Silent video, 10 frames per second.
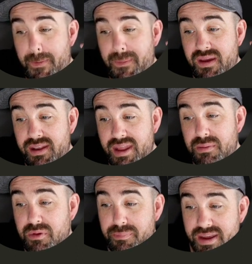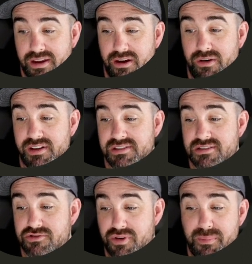enable bitcode and
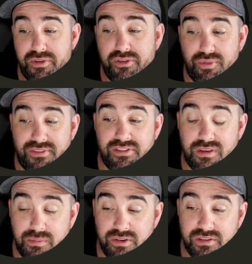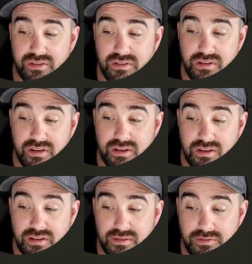strip Swift symbols
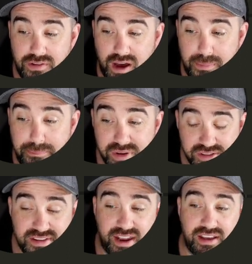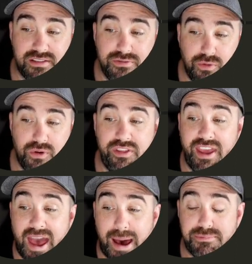uh, build settings for the
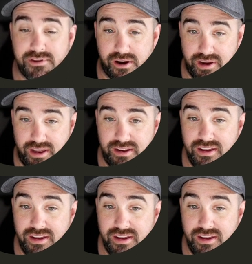app target.